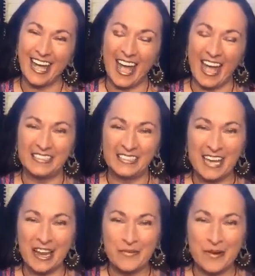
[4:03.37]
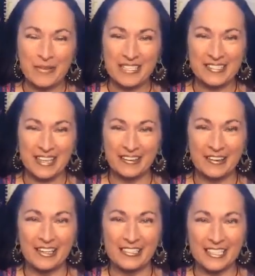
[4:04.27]
And yet when we set
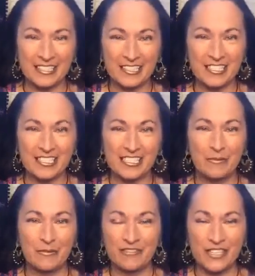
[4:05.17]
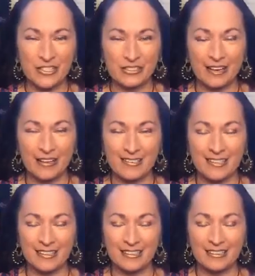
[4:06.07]
our intention and we visualize
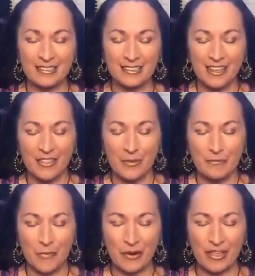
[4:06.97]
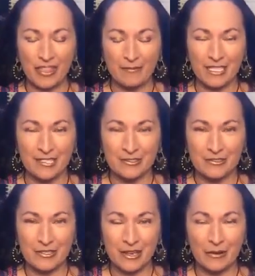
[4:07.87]
it, the more that we do
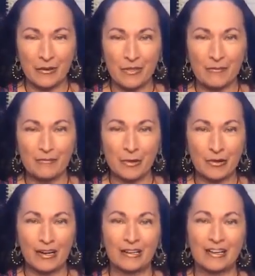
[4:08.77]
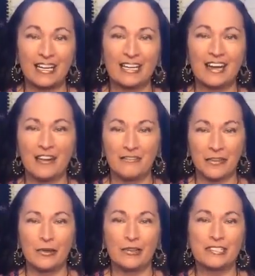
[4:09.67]
so, the more it can
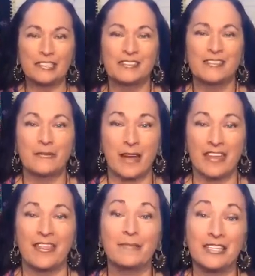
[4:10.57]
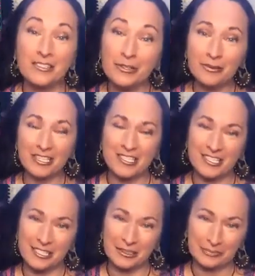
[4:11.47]
unfold in the way that we do wish it to.